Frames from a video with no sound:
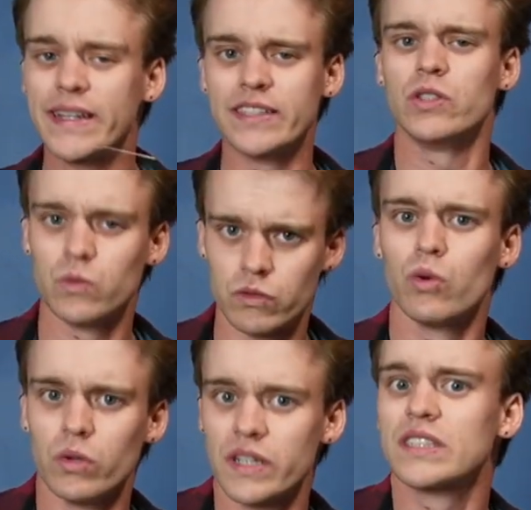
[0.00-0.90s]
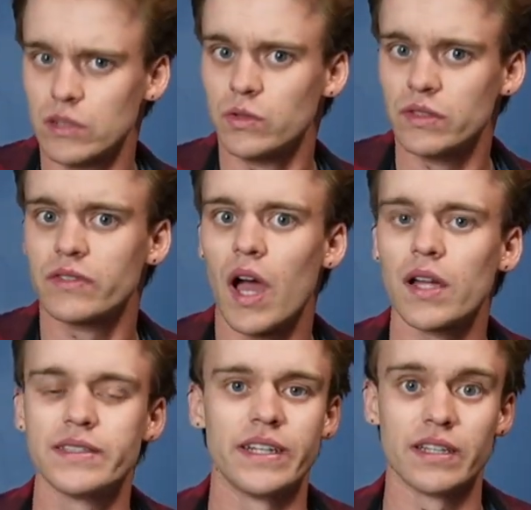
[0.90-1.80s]
gets you cool exclusive
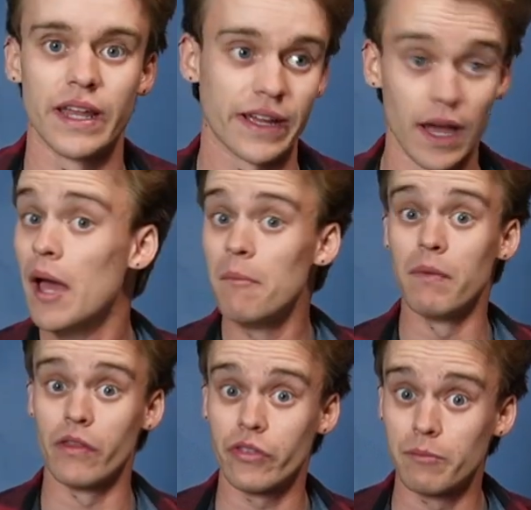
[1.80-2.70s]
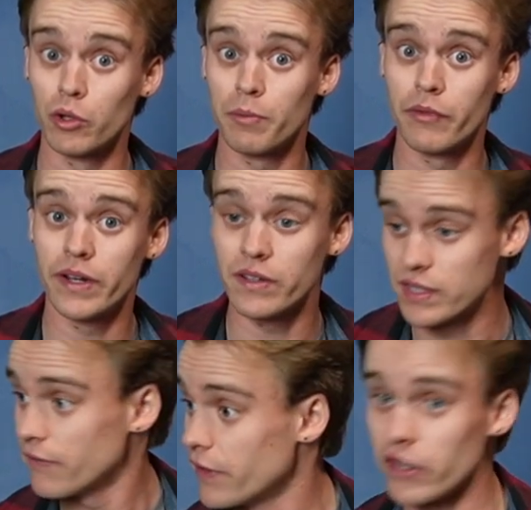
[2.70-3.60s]
content like monthly blooper reels,
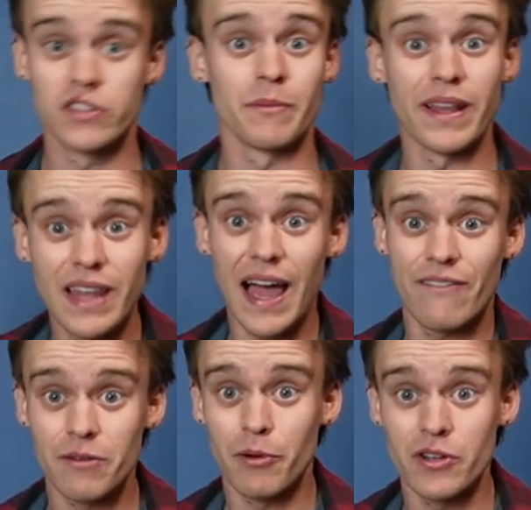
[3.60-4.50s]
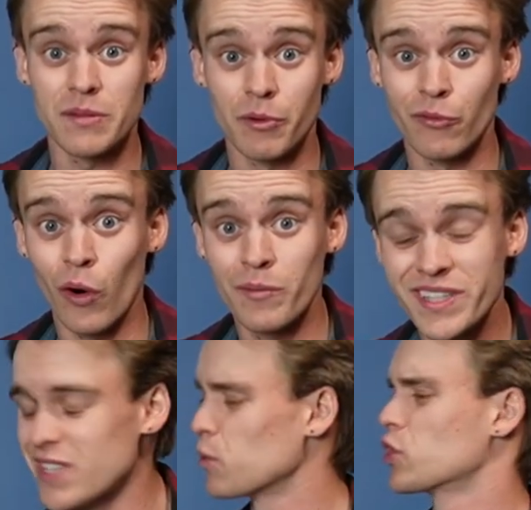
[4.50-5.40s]
videos of my live in-person
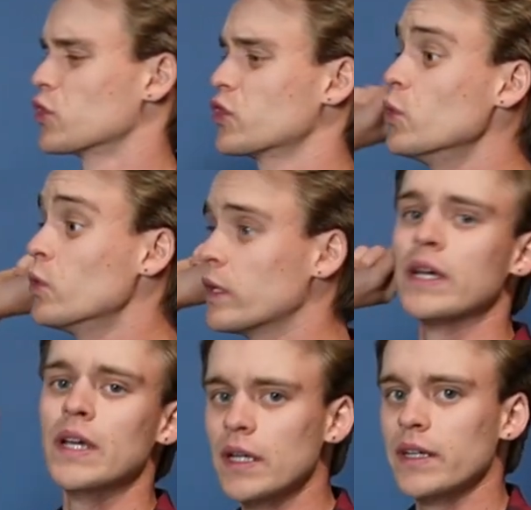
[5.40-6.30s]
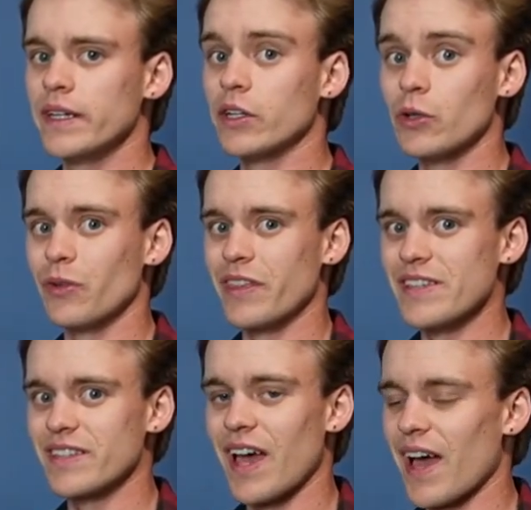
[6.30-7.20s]
performances, which will soon include
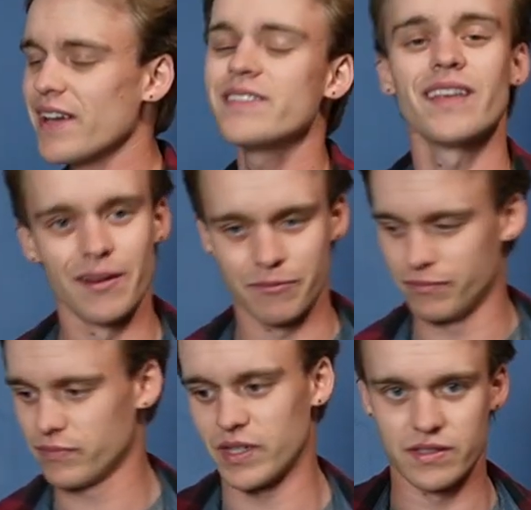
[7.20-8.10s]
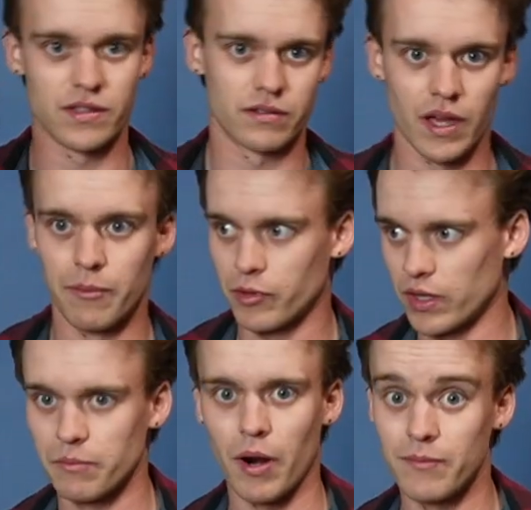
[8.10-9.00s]
these guys, because they're the
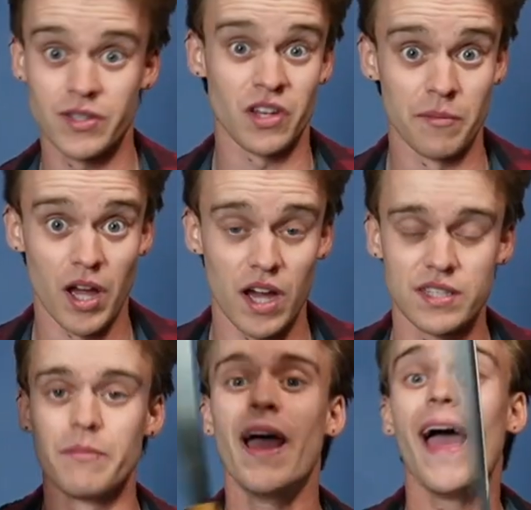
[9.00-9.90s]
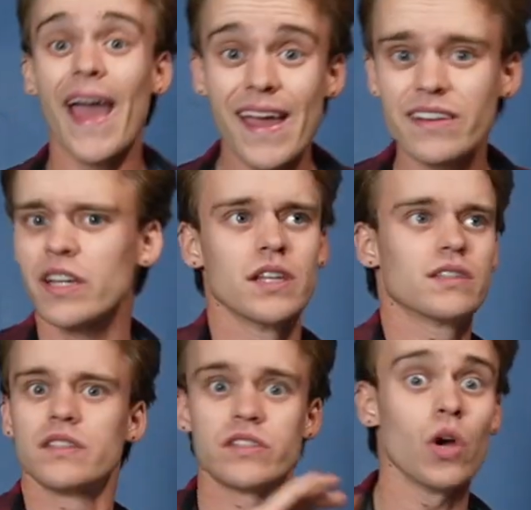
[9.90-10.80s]
upgraded props. It's going to be awesome, and
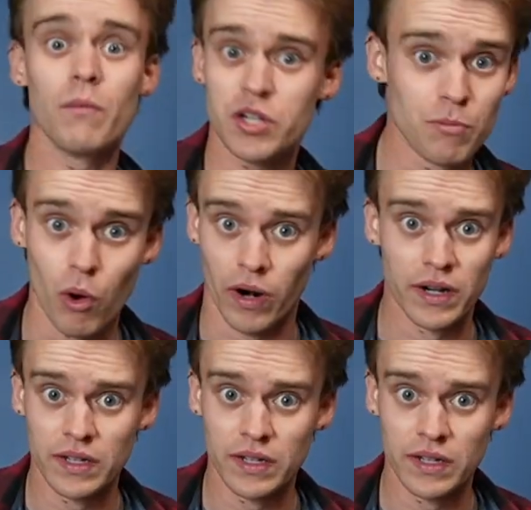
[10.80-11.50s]
so much more.